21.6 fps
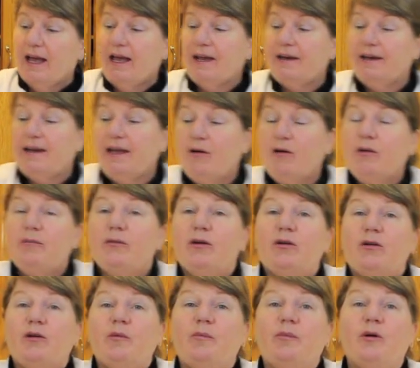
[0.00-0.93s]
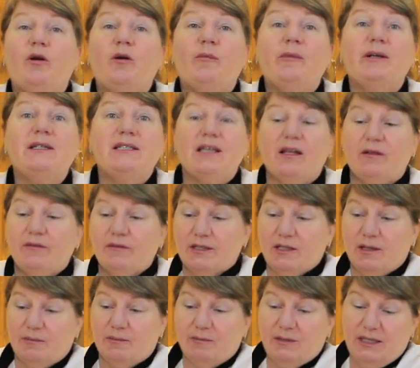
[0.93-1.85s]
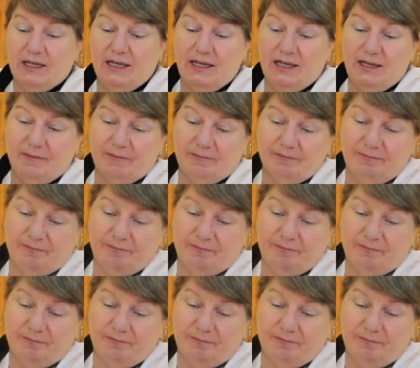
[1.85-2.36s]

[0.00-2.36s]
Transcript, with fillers: and now I'm going to pour myself some tea.